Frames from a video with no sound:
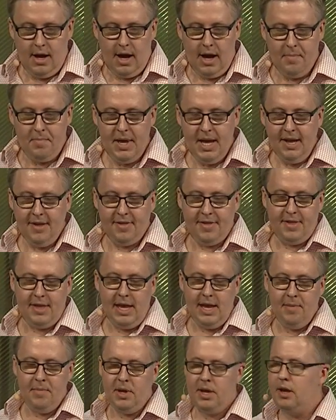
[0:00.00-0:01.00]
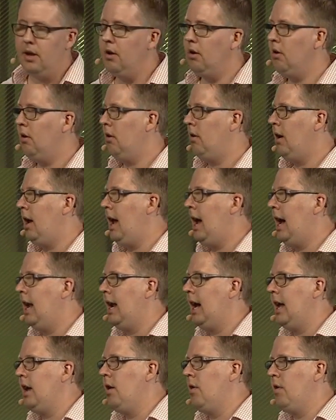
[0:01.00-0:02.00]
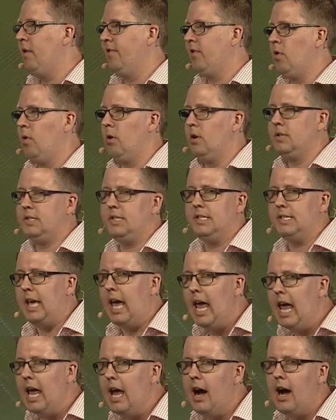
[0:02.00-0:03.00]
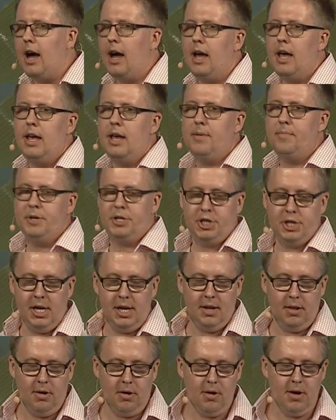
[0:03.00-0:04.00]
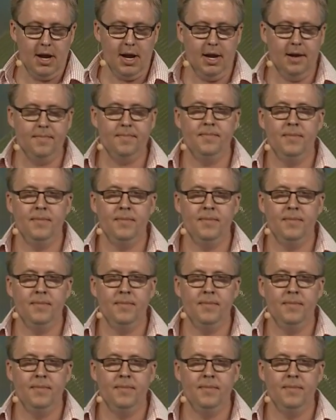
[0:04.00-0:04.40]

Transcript: A big theme here at I/O, of course, is AI and machine learning.